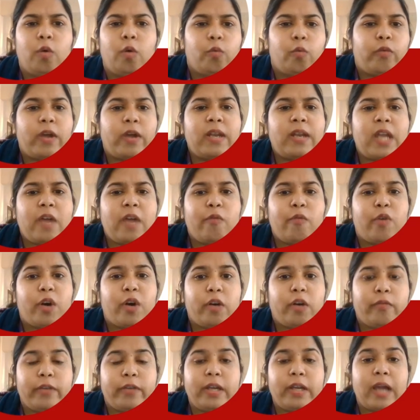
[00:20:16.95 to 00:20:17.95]

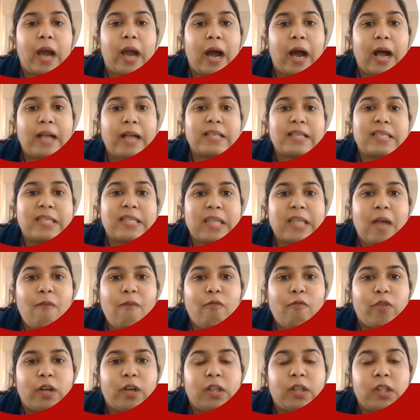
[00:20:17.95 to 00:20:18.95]
Whenever we ask
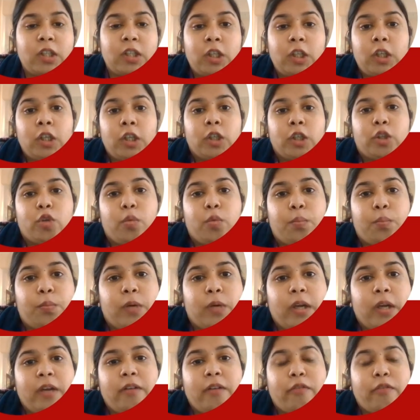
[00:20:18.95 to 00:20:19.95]
someone to
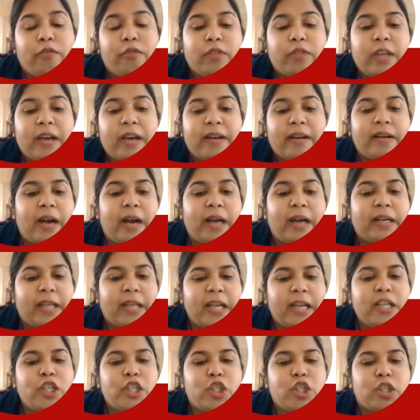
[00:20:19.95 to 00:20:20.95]
give their
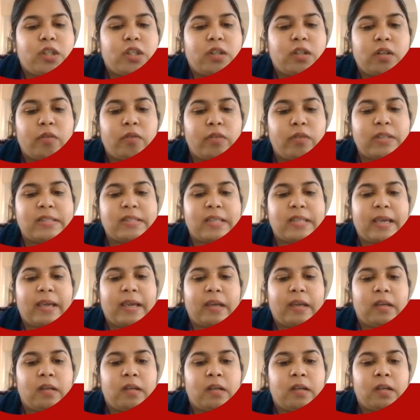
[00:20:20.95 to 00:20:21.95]
attention, we
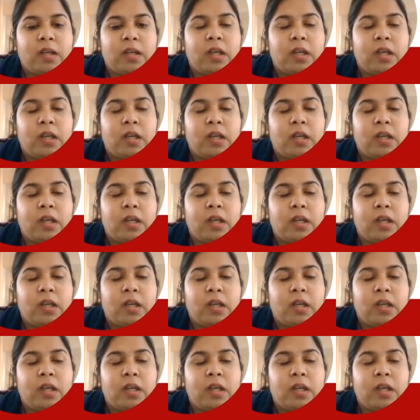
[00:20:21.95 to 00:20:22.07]
say,